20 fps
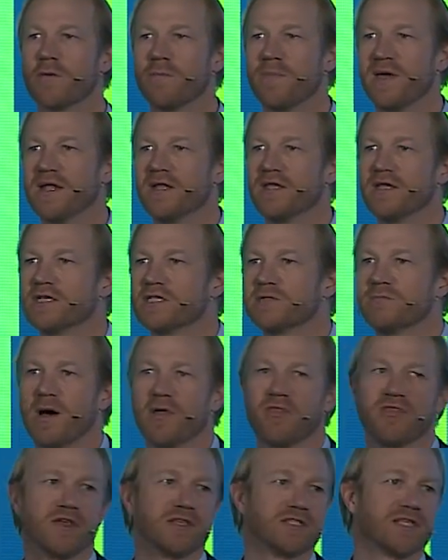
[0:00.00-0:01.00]
opinions
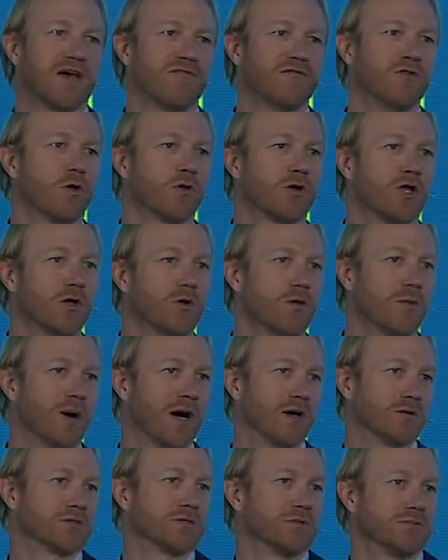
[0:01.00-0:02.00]
about things I have no clue
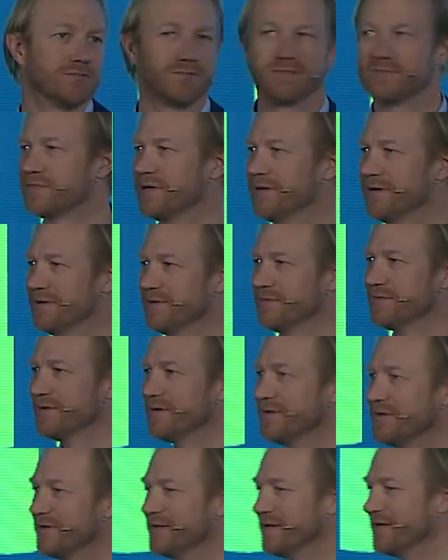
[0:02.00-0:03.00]
about.
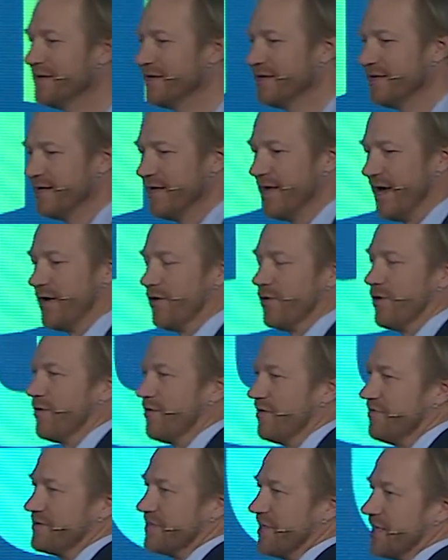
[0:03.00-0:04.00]
I don't know
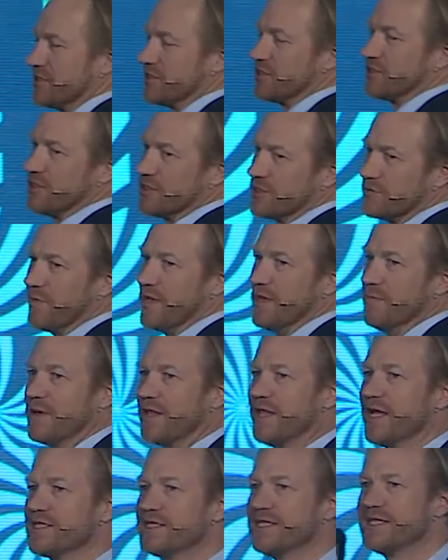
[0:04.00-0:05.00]
if that's just me. But
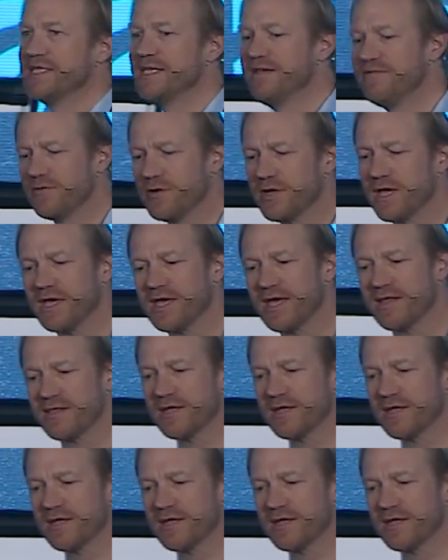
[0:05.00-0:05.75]
let's see if we can get